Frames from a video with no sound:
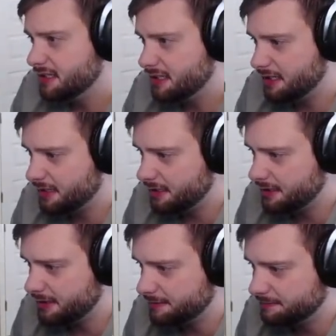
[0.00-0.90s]

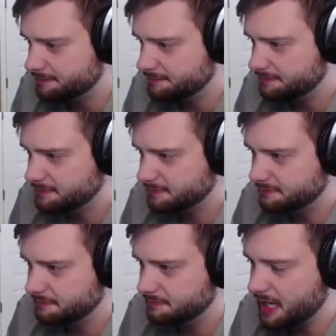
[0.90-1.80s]

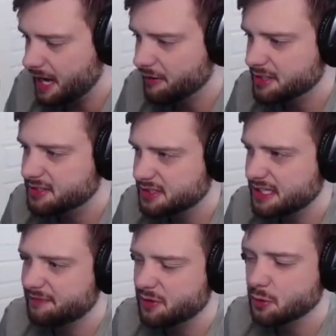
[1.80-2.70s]
I would see
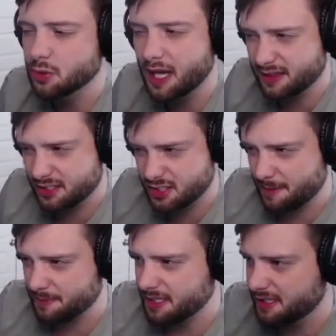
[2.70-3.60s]
if you like the
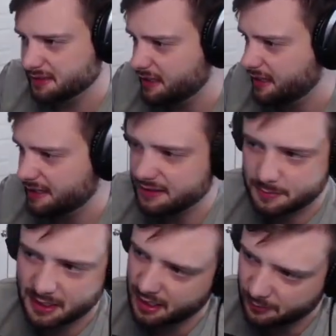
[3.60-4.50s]
Japanese line to
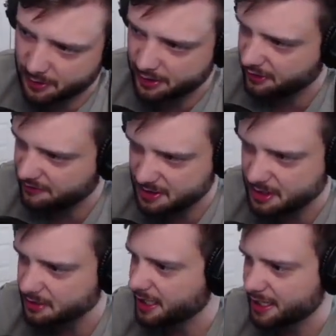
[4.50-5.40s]
begin with. If you
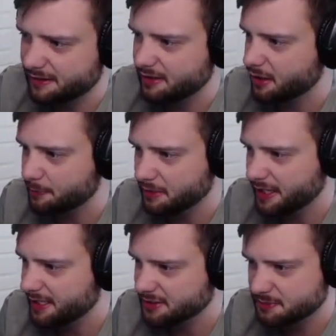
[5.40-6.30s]
don't like your
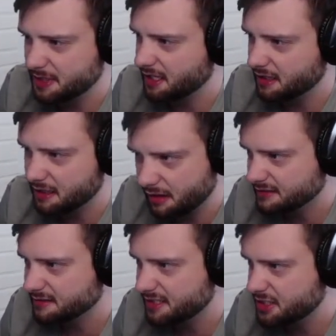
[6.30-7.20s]
planes being
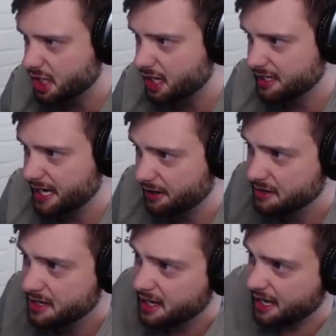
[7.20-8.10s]
constantly shot down
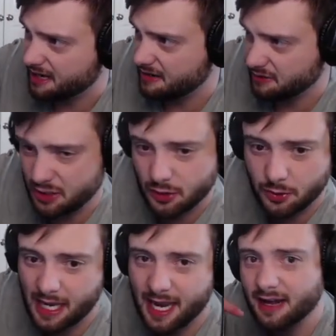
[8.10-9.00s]
and you
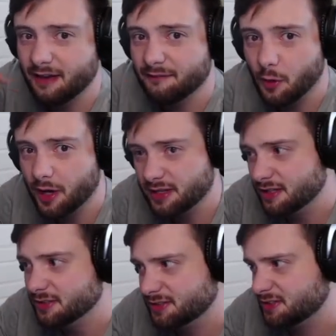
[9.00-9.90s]
can't avoid
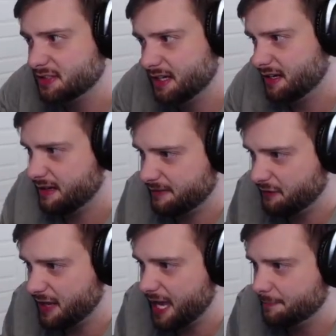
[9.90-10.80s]
those
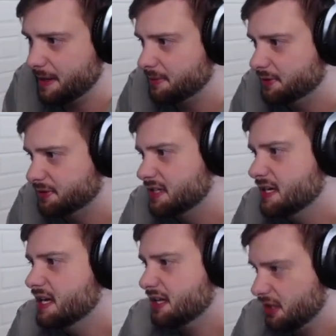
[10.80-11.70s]
flak bubbles,
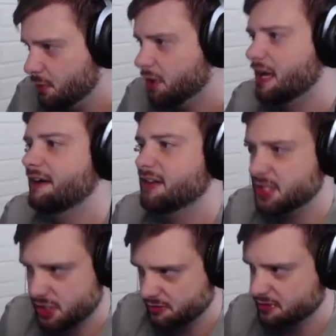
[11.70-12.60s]
you will have
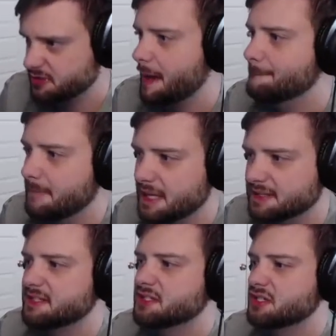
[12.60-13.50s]
issues,
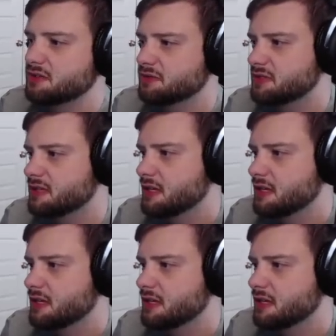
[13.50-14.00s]
immense issues.